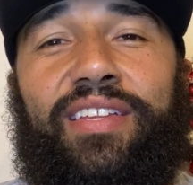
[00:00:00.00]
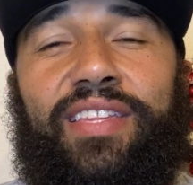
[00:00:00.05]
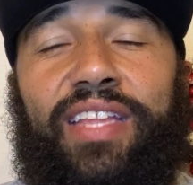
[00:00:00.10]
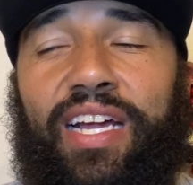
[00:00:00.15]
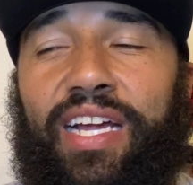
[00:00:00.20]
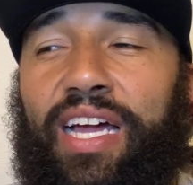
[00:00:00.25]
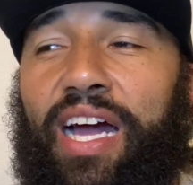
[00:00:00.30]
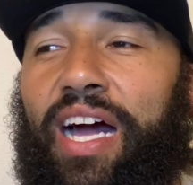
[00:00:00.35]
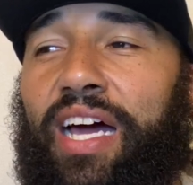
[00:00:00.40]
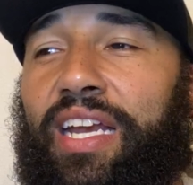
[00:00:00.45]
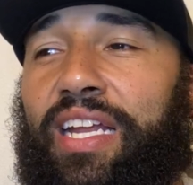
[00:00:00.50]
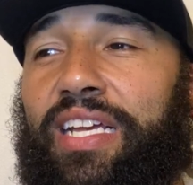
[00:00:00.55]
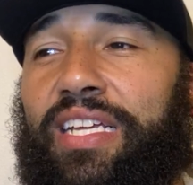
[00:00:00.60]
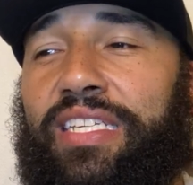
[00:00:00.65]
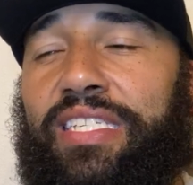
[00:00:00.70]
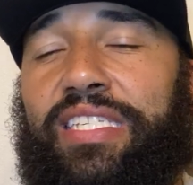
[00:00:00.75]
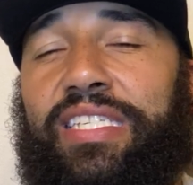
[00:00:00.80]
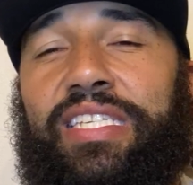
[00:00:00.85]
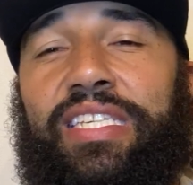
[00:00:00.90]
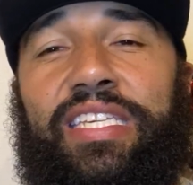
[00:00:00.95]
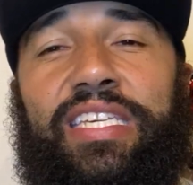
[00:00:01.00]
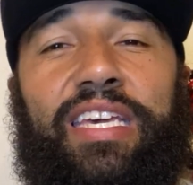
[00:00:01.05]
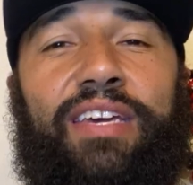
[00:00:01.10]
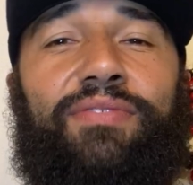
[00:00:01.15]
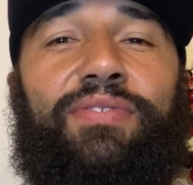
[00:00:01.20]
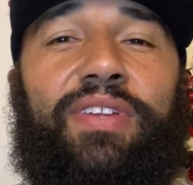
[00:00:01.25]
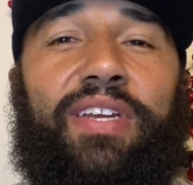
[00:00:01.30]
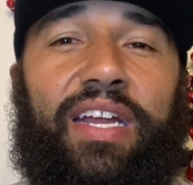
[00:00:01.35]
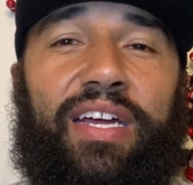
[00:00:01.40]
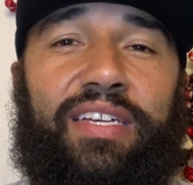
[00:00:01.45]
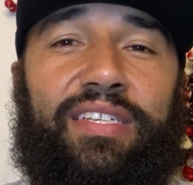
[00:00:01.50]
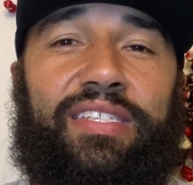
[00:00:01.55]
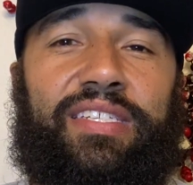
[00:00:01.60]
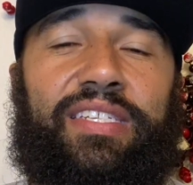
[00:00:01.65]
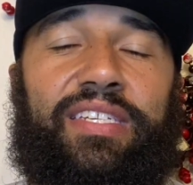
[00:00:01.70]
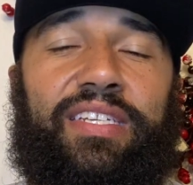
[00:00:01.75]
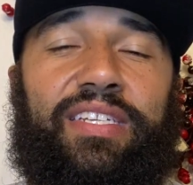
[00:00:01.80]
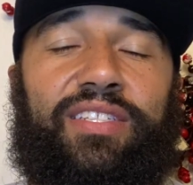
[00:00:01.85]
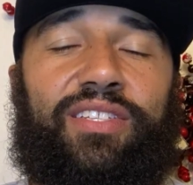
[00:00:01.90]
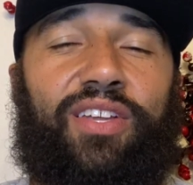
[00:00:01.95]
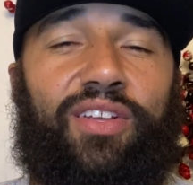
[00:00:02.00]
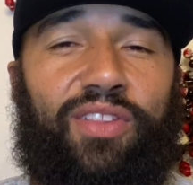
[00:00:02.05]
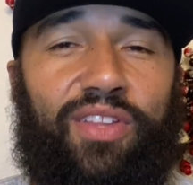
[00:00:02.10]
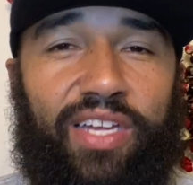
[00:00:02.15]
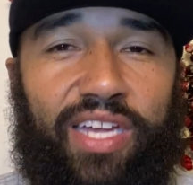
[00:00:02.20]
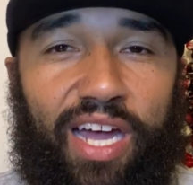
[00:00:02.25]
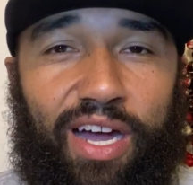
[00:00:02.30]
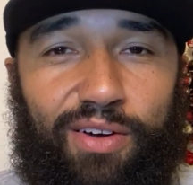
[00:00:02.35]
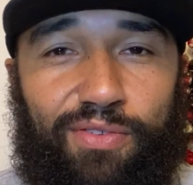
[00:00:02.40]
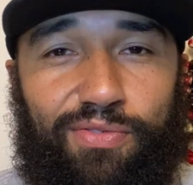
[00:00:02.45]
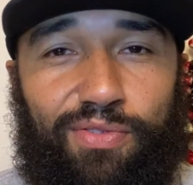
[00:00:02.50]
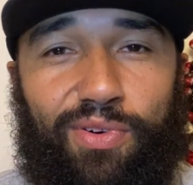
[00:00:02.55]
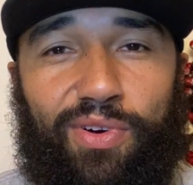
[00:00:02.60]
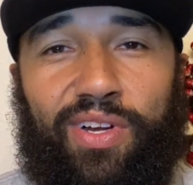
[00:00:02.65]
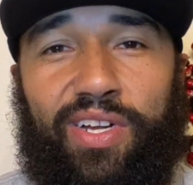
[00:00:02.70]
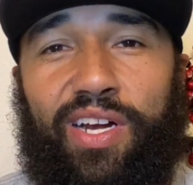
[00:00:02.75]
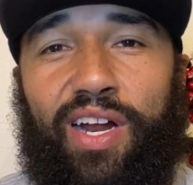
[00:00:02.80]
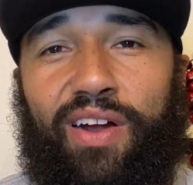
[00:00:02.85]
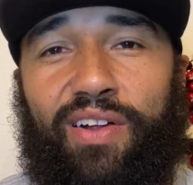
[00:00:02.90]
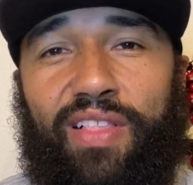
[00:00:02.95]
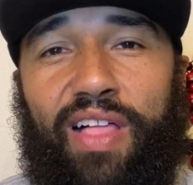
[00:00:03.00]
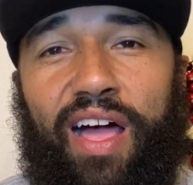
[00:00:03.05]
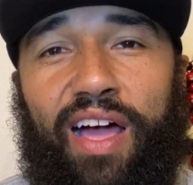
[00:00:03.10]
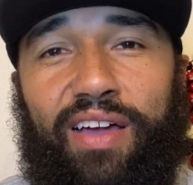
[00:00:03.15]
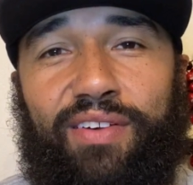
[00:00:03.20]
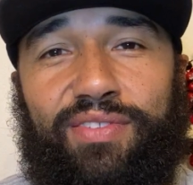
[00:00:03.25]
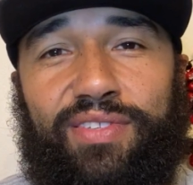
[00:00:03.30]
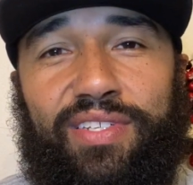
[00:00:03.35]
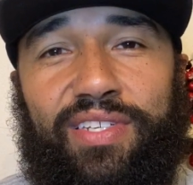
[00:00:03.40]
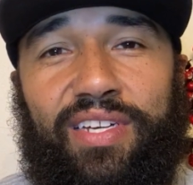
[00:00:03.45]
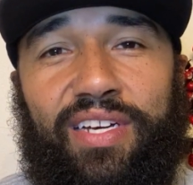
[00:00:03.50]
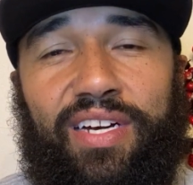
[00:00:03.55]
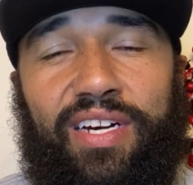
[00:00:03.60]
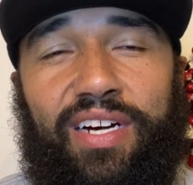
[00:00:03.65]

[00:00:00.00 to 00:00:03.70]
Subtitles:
that God has given us to look out for in our lives.